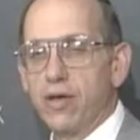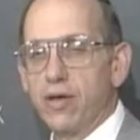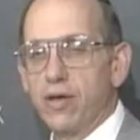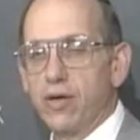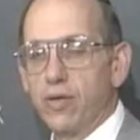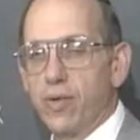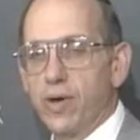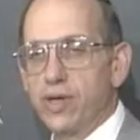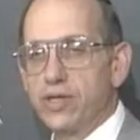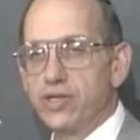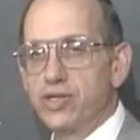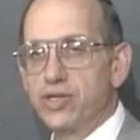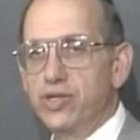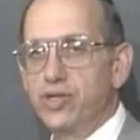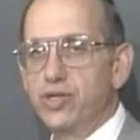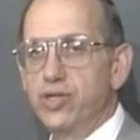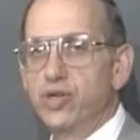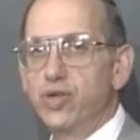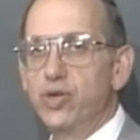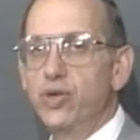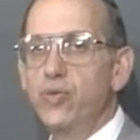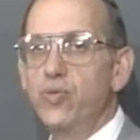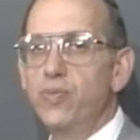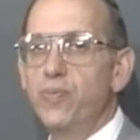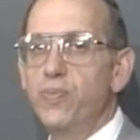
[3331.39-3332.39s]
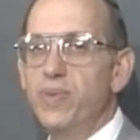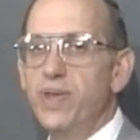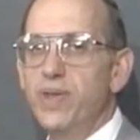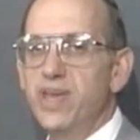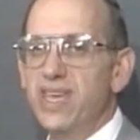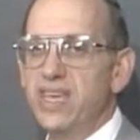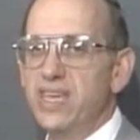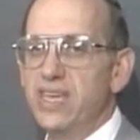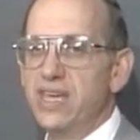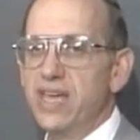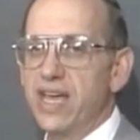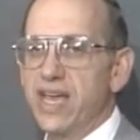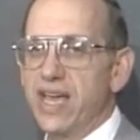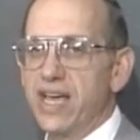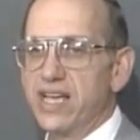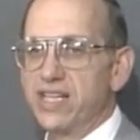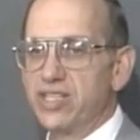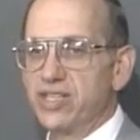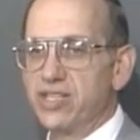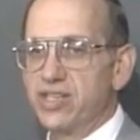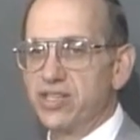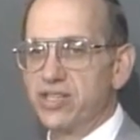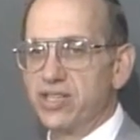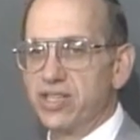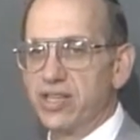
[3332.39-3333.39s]
Question 2b
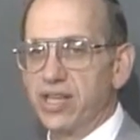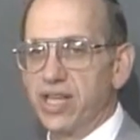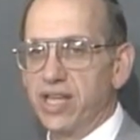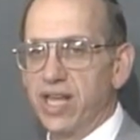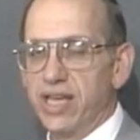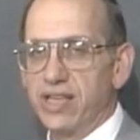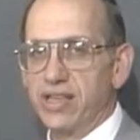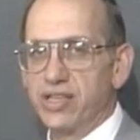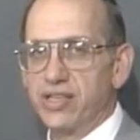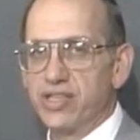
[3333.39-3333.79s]
asks us to take